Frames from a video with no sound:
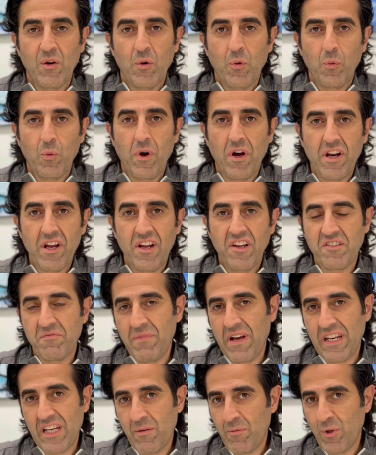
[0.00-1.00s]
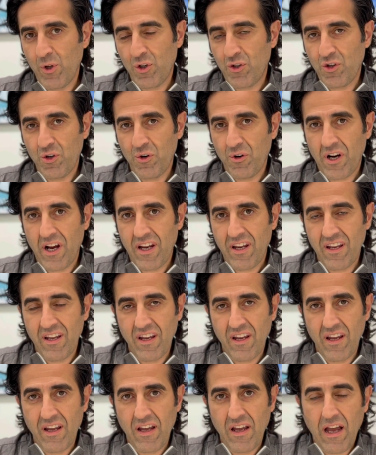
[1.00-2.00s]
What is mandibular tori?
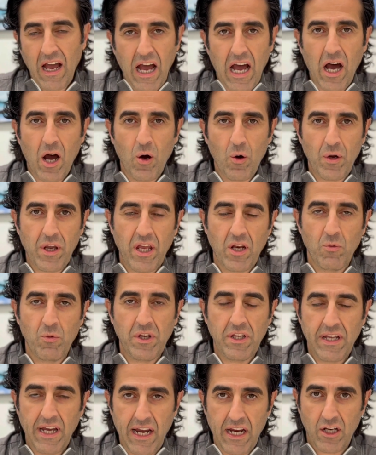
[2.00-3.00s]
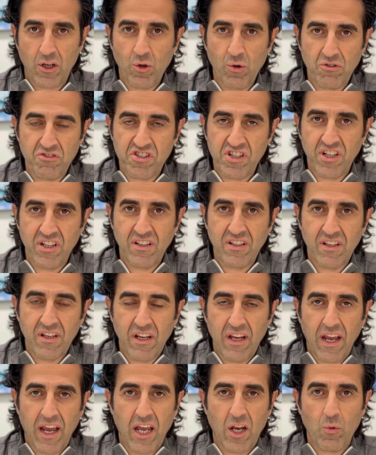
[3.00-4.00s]
How can we diagnose it
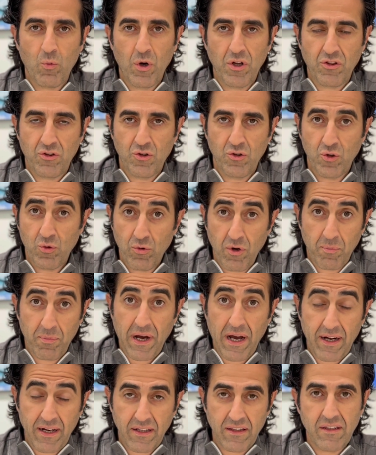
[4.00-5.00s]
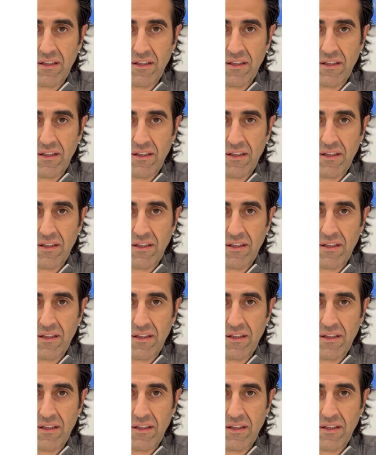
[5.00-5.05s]
and what to do about it?